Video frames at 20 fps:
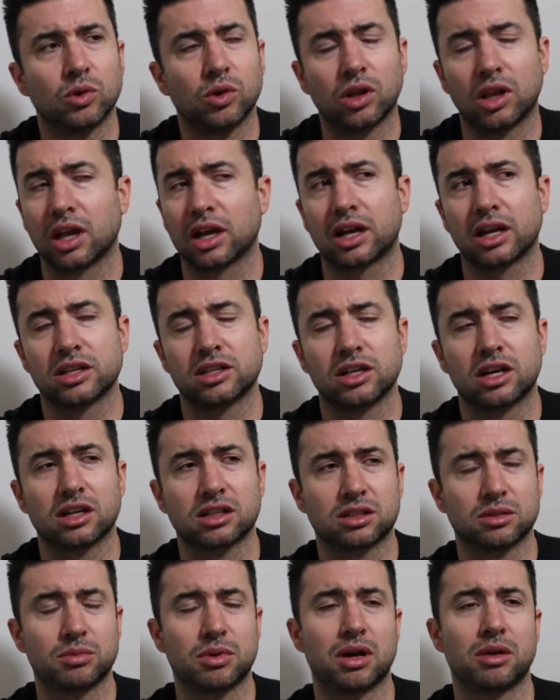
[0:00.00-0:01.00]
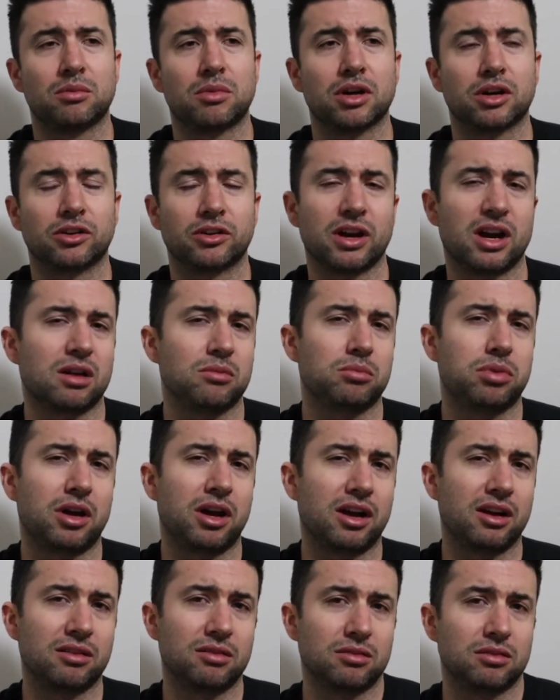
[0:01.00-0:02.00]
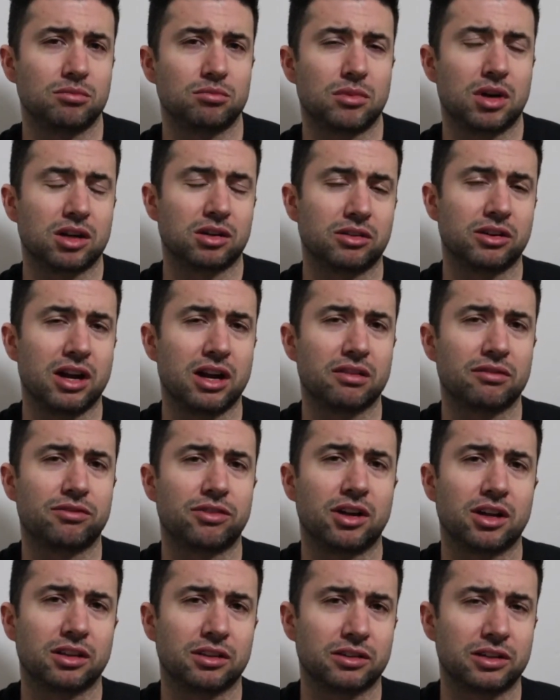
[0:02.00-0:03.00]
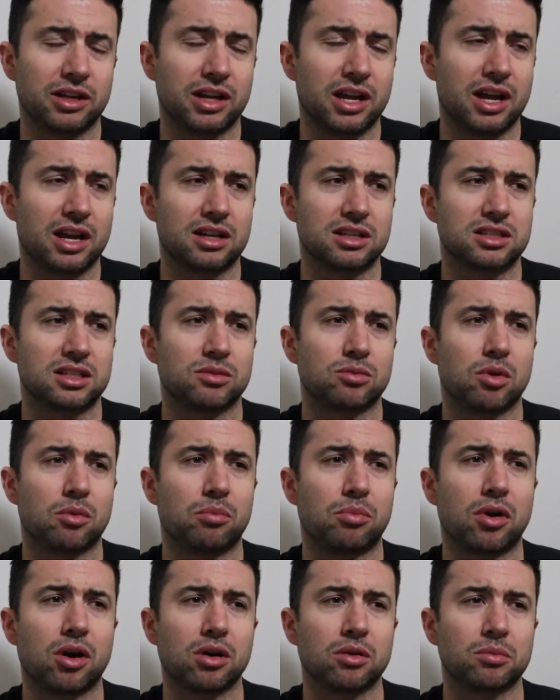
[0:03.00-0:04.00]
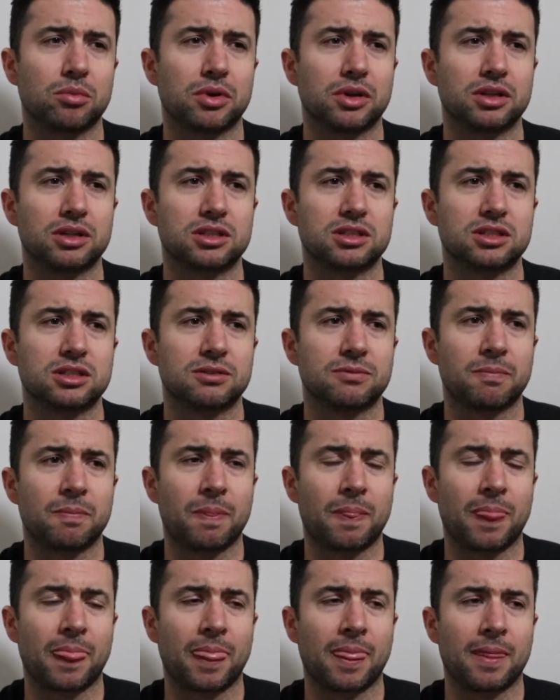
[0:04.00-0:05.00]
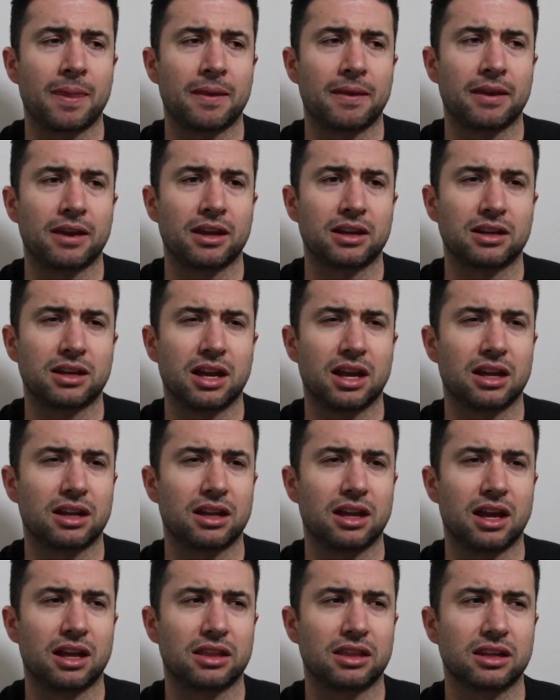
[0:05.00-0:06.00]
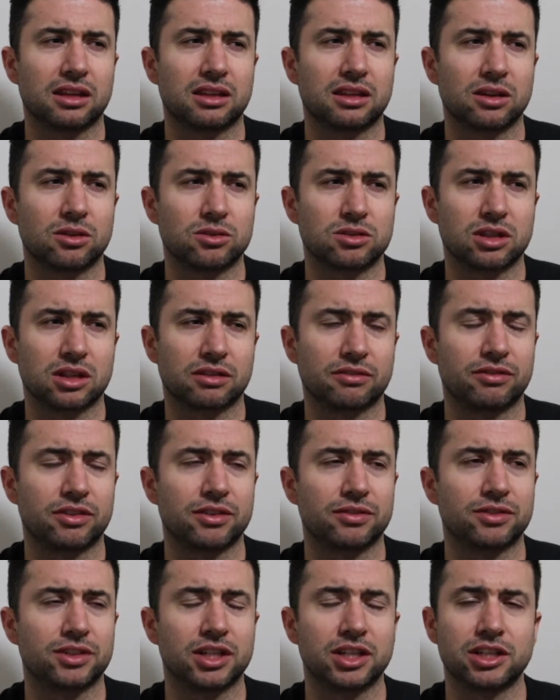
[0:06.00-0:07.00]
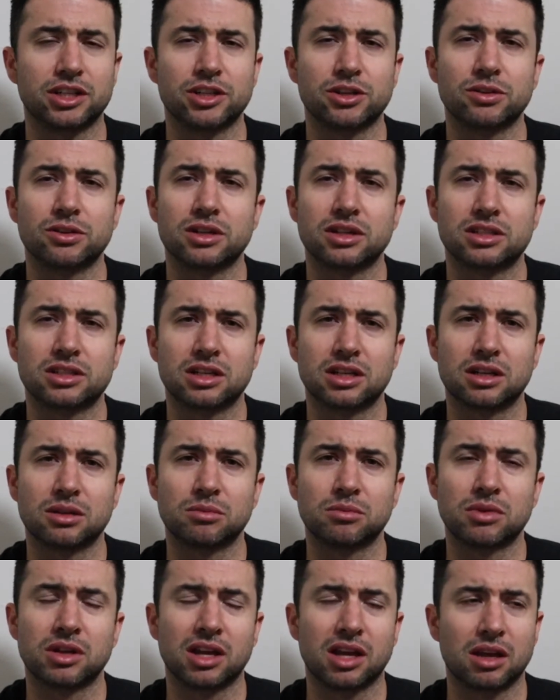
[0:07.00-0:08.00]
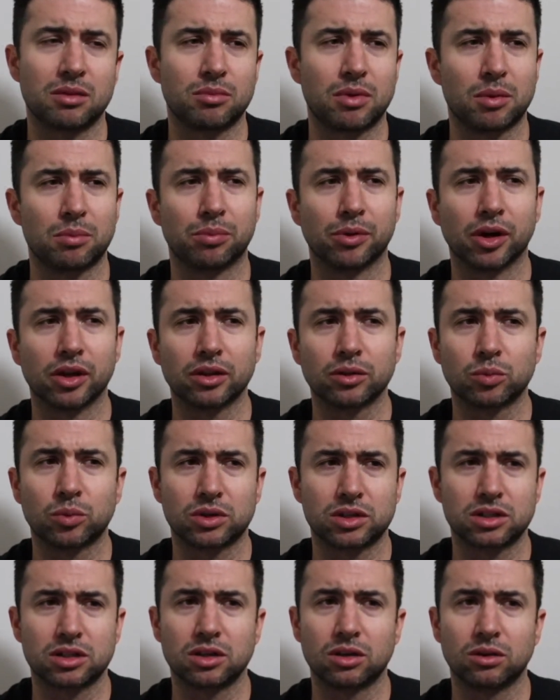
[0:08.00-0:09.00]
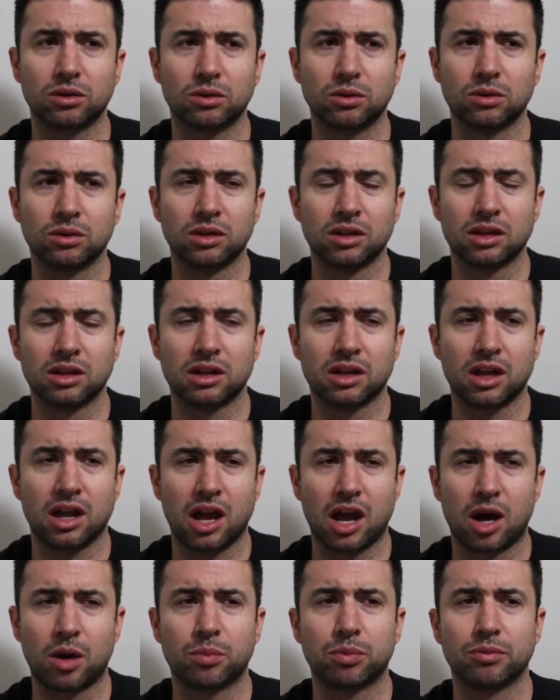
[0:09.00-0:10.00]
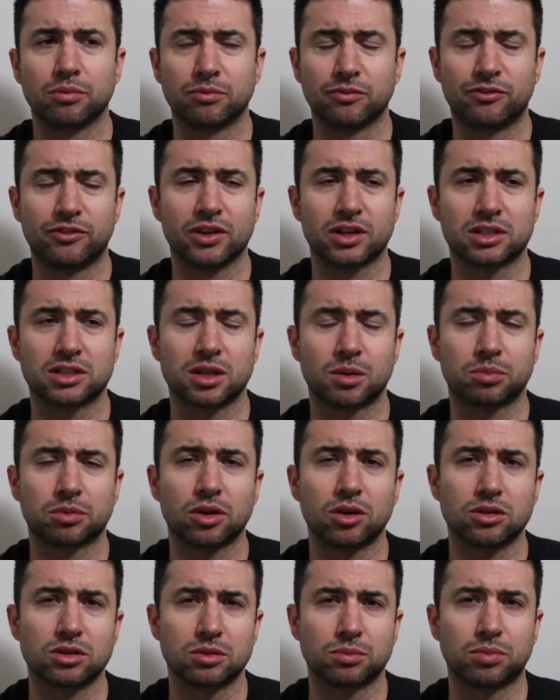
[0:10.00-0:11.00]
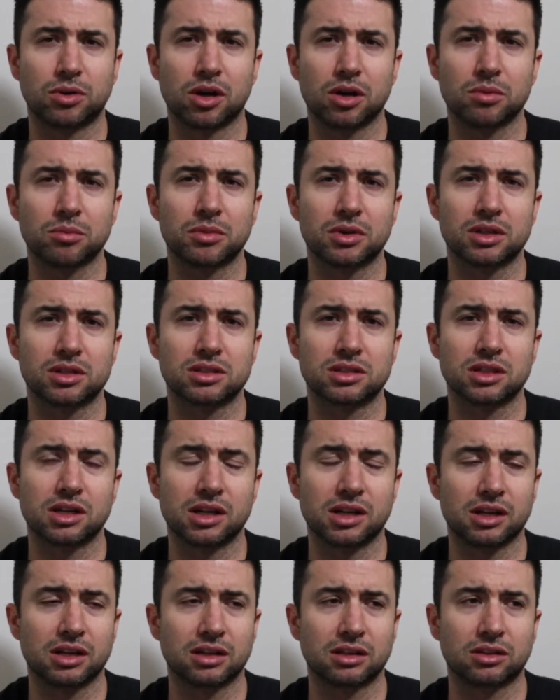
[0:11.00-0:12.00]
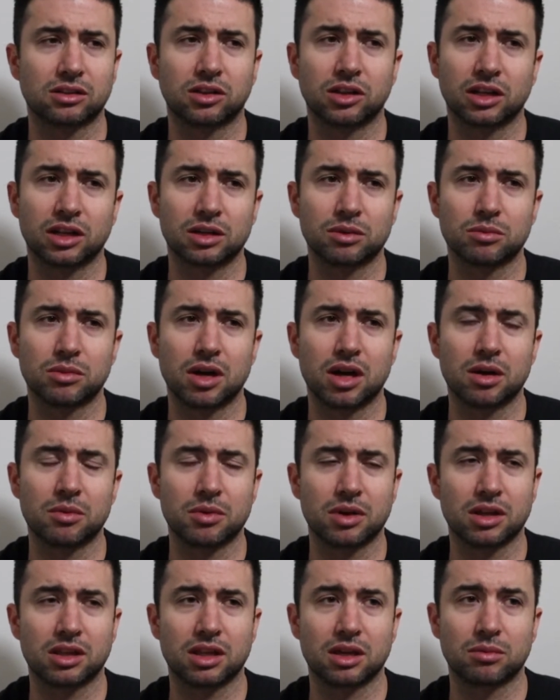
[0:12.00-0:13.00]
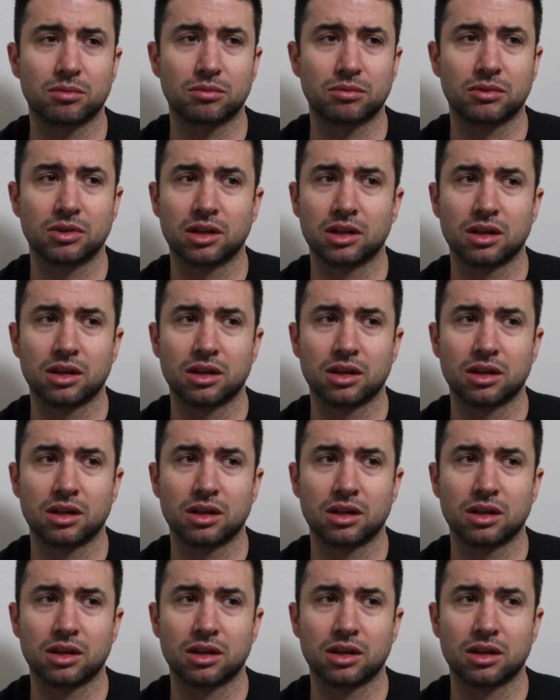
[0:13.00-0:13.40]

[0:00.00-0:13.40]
like I talked about, my grandpa, my grandfather, he had some apartments, and he had, I think there was like fifteen units in them. And my brother went to go help him fix up those apartments and clean them up, and then